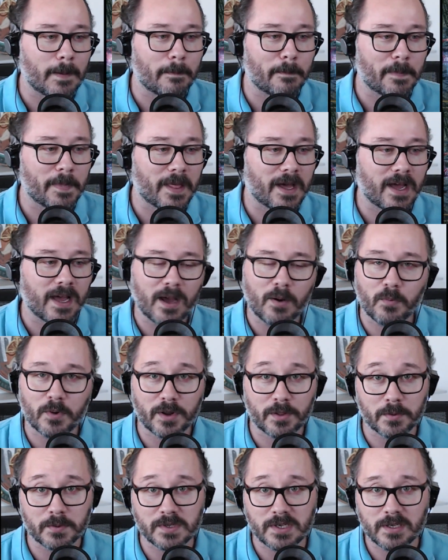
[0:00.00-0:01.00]
have one
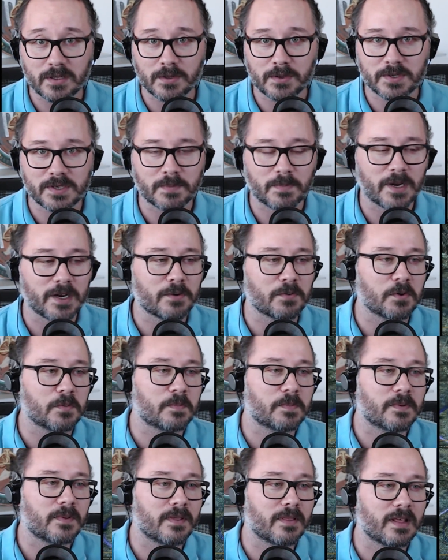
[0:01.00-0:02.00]
of those healers in my
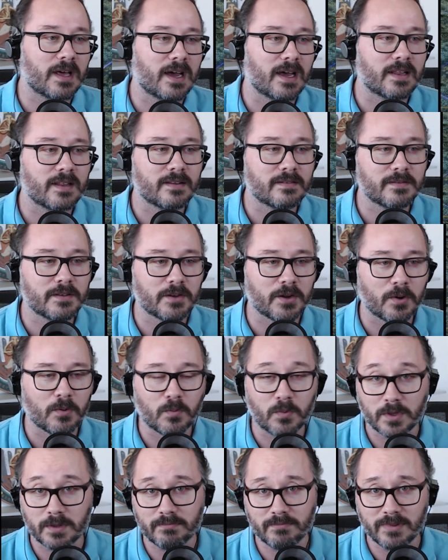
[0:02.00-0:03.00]
group that, you know,
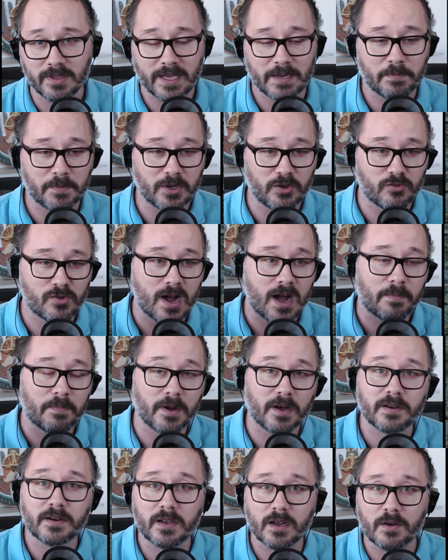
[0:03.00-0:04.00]
would let me
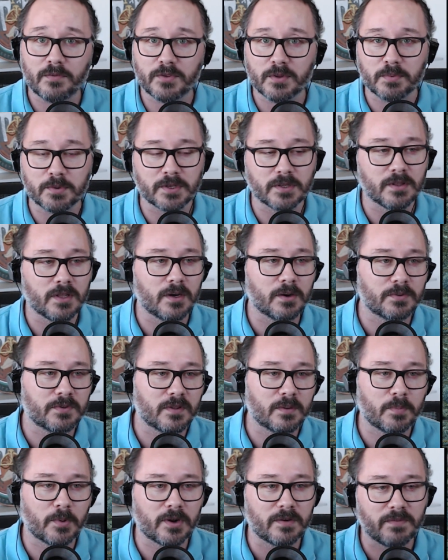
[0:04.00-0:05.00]
drop uncomfortably low
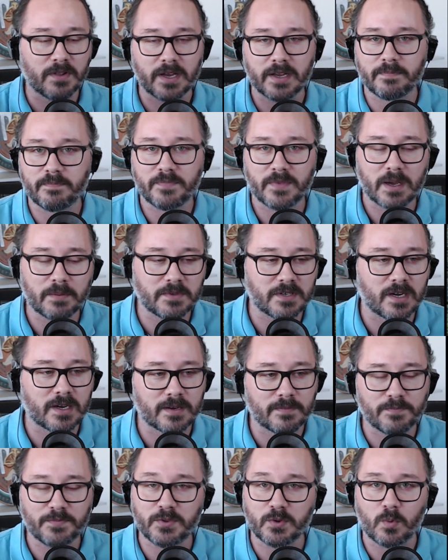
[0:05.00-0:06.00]
to the point of, like, I'm
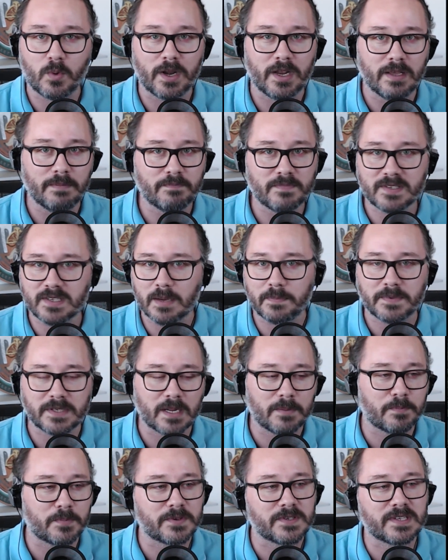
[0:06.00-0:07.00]
talking 20 sub
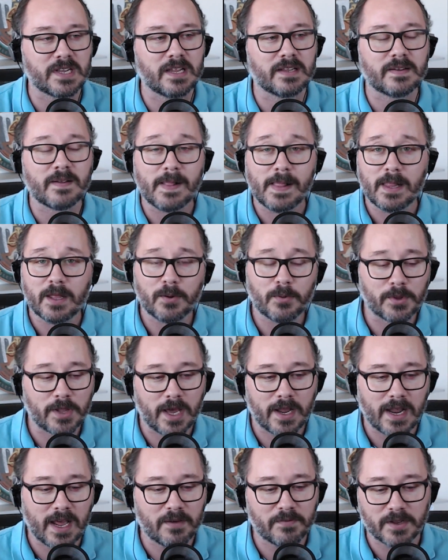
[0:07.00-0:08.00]
10%
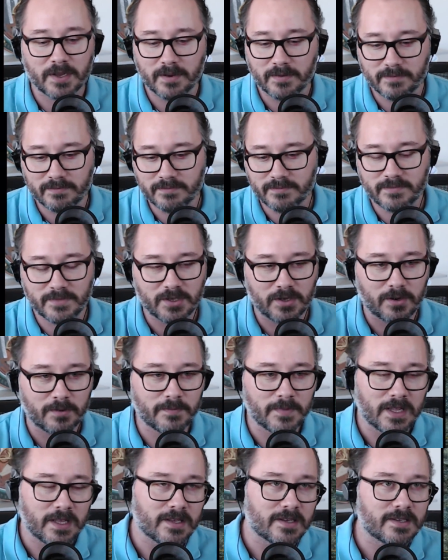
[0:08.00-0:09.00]
without having, you know,
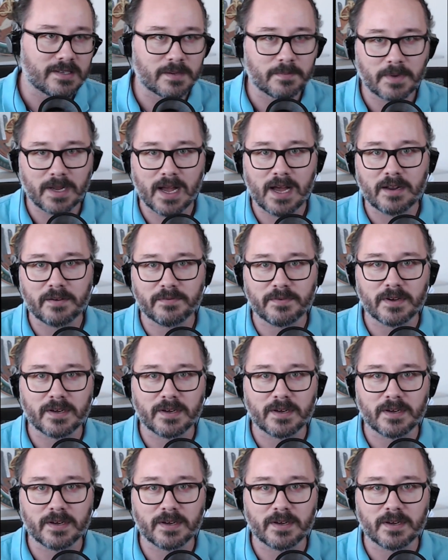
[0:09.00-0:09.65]
some kind of